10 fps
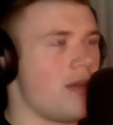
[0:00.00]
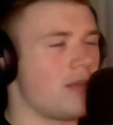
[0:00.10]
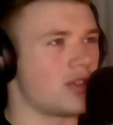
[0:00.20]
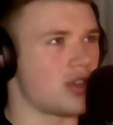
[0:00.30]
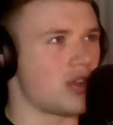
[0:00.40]

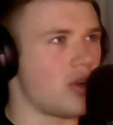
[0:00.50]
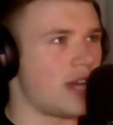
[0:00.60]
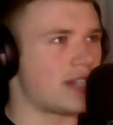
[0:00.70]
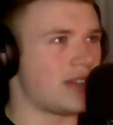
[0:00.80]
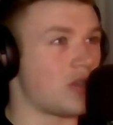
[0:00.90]
because you're
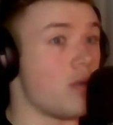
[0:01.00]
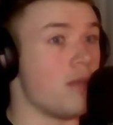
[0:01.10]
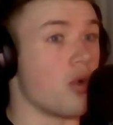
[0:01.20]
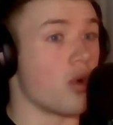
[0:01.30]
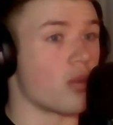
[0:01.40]
not actually
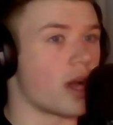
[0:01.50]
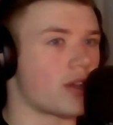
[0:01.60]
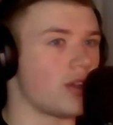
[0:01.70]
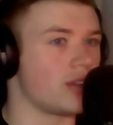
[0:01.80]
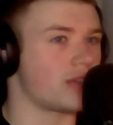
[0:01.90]
doing more
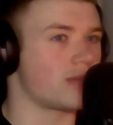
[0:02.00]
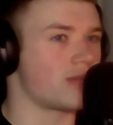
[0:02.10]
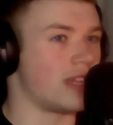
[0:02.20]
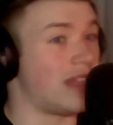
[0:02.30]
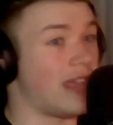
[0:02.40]
work, you're just
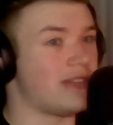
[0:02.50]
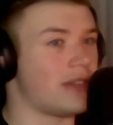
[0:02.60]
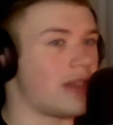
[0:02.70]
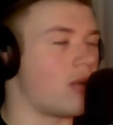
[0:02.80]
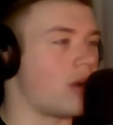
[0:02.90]

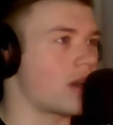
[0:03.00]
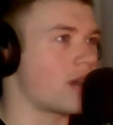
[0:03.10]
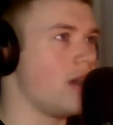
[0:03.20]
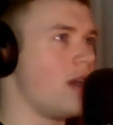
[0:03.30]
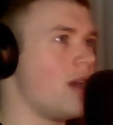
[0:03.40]
condensing that work.